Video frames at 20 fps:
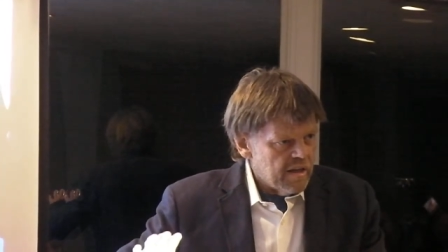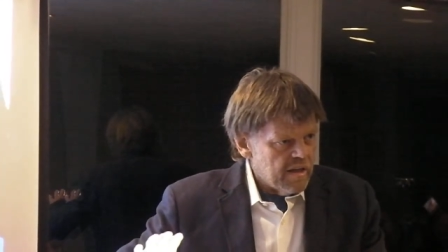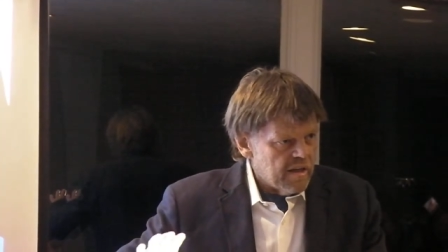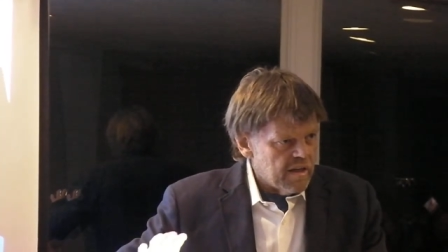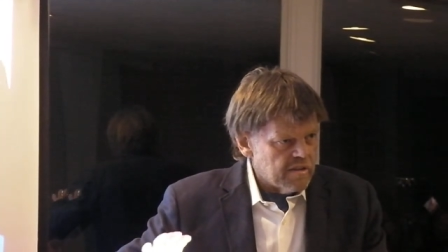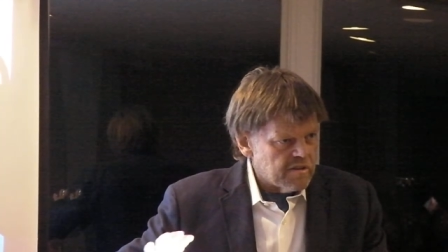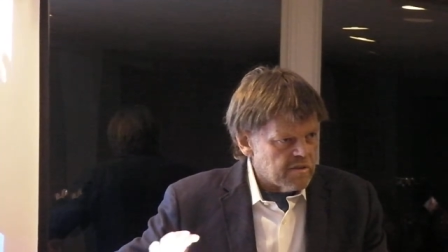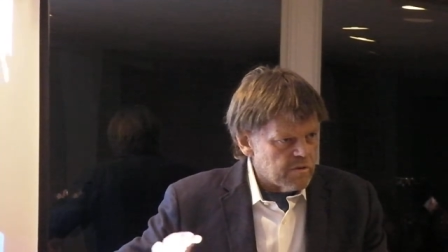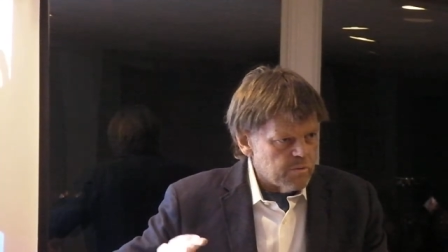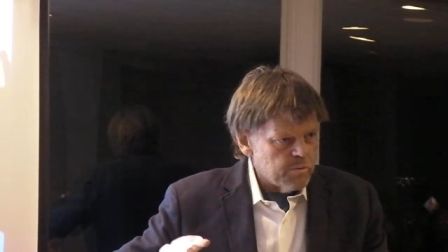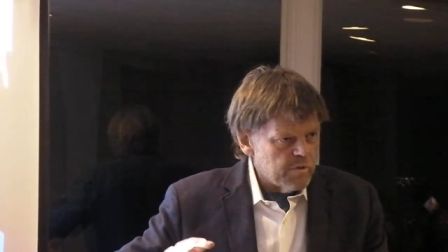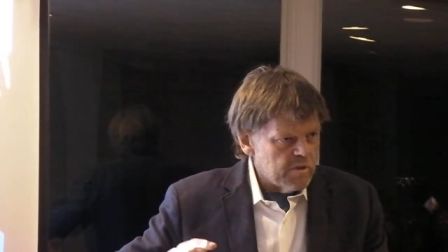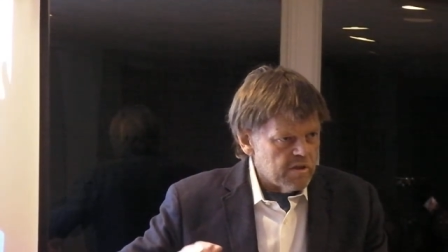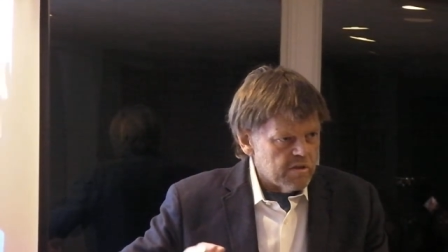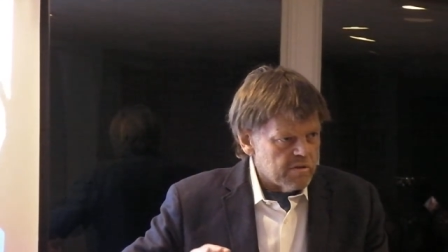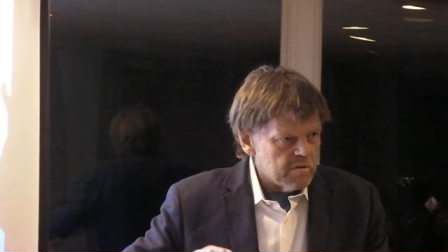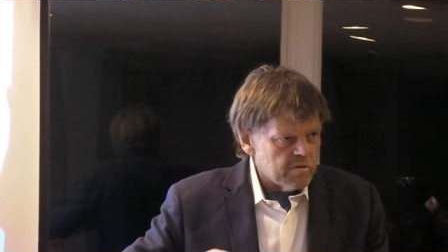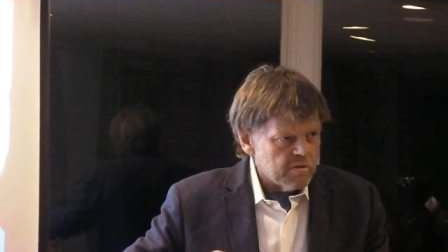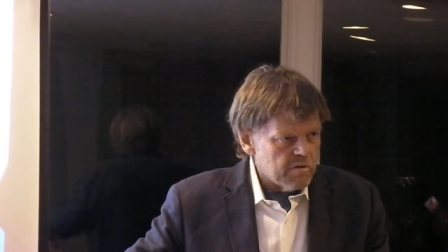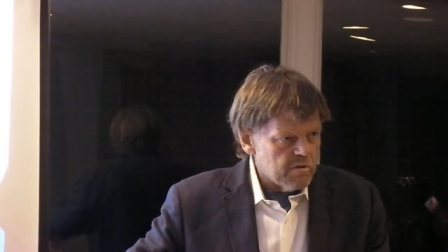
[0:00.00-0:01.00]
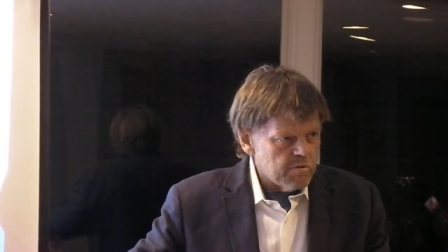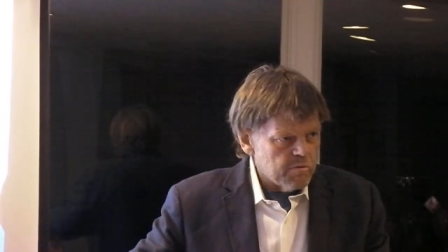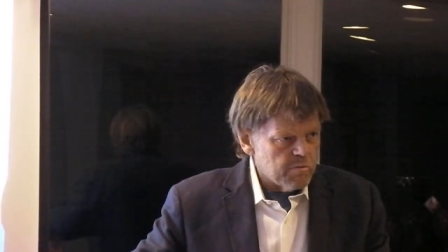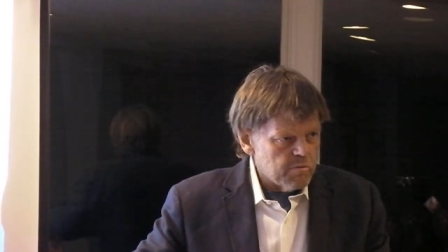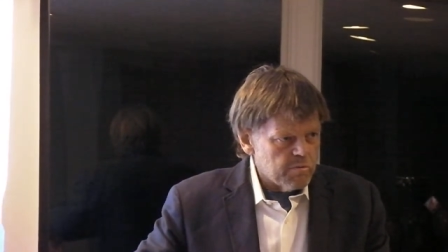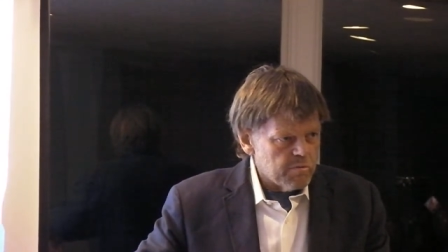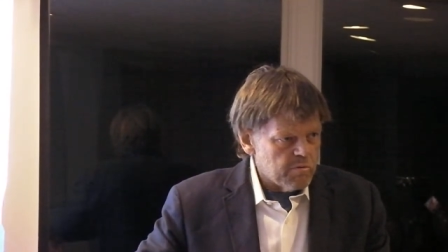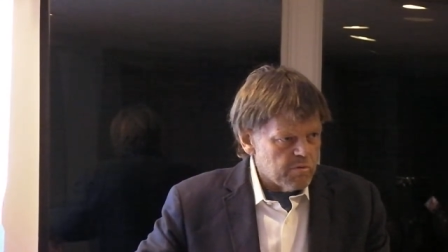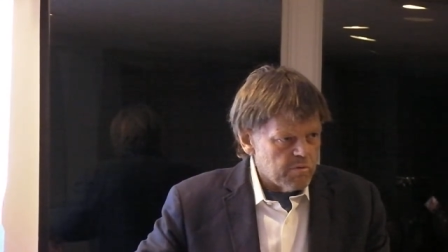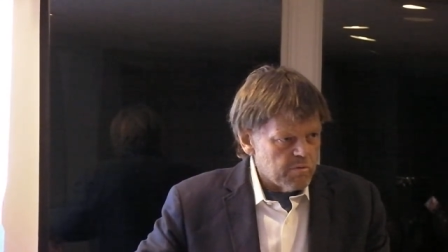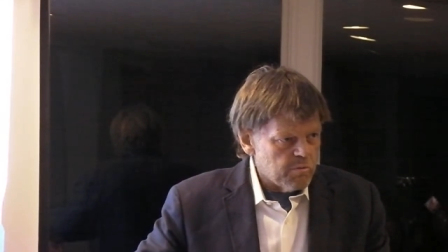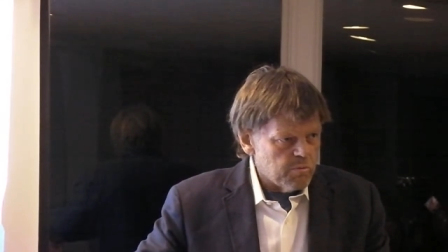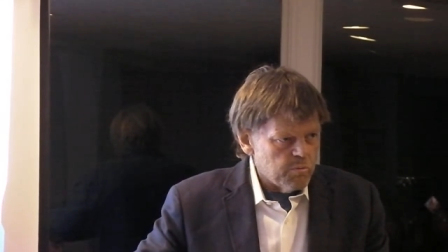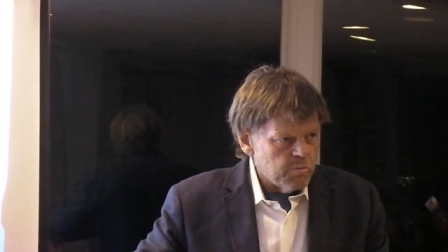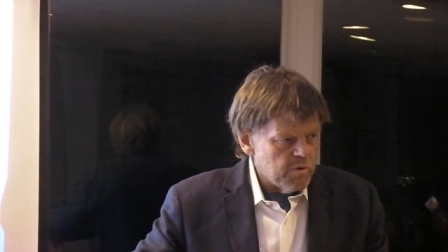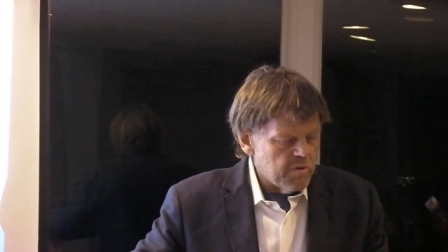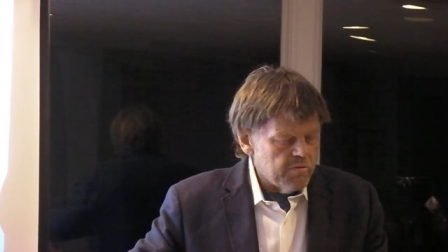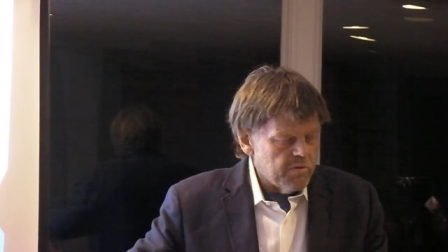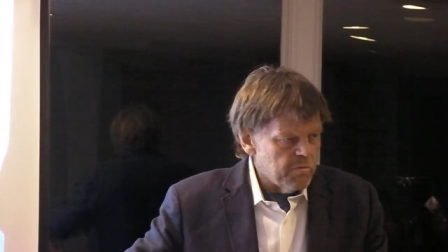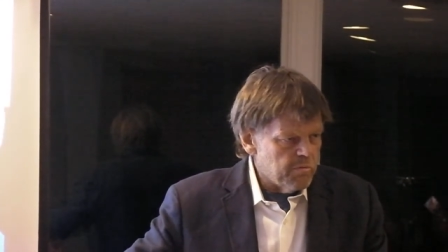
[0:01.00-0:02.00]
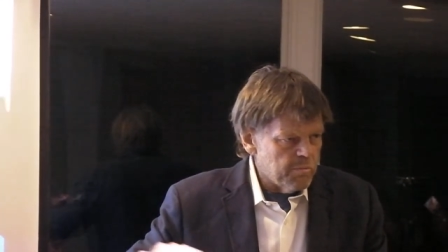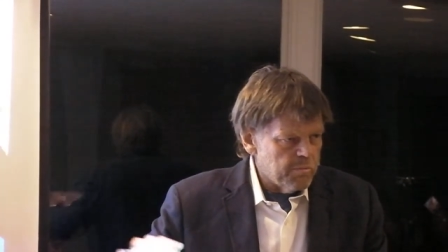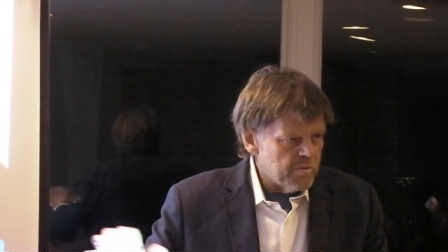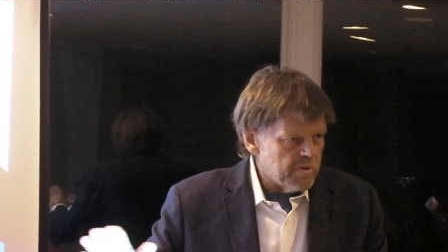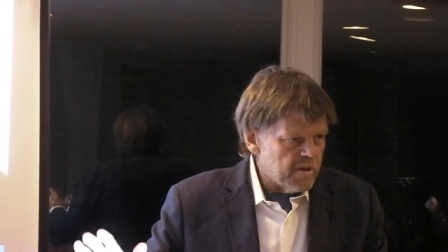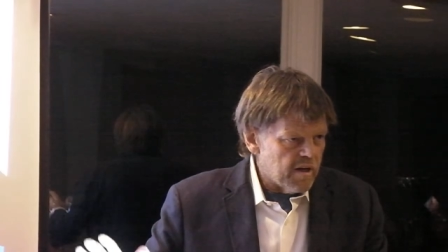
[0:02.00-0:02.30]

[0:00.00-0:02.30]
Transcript: And so we've even been